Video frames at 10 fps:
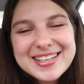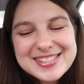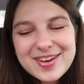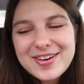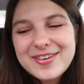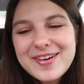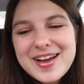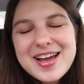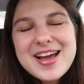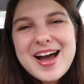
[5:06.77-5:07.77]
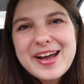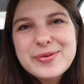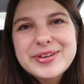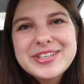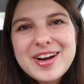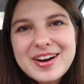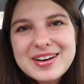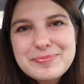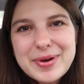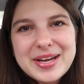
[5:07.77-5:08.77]
So I quickly got
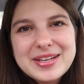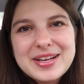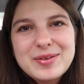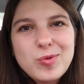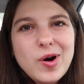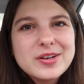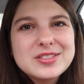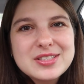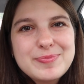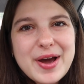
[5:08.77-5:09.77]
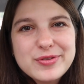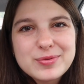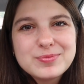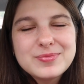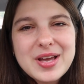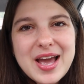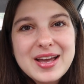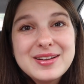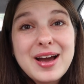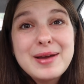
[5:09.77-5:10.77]
out of bed and waddled to the bathroom
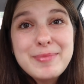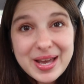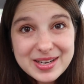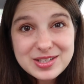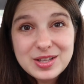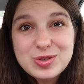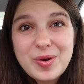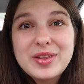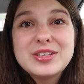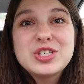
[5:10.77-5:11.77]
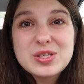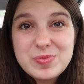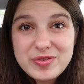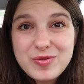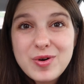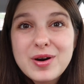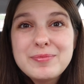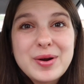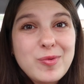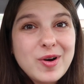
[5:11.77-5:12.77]
and I made it to the toilet just before
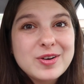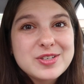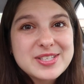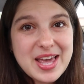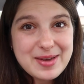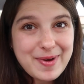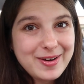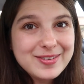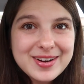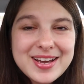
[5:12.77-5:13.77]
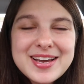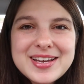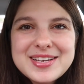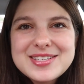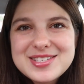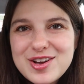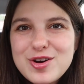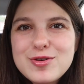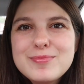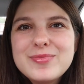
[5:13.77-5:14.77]
my waters came out.
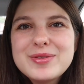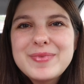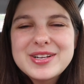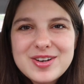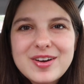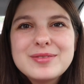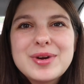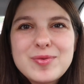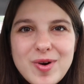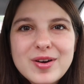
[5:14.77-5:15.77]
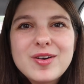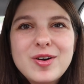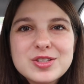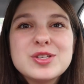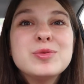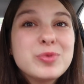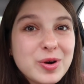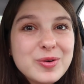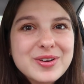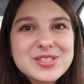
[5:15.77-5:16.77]
So with my daughter, my water also
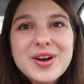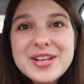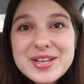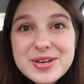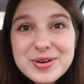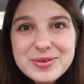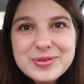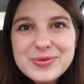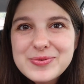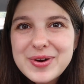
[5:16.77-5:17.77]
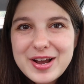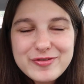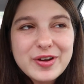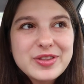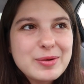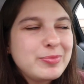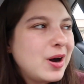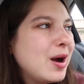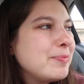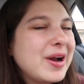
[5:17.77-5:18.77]
broke. So I knew when I felt that
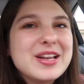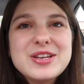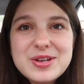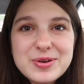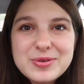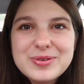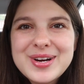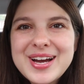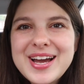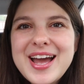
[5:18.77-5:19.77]
pop, I knew.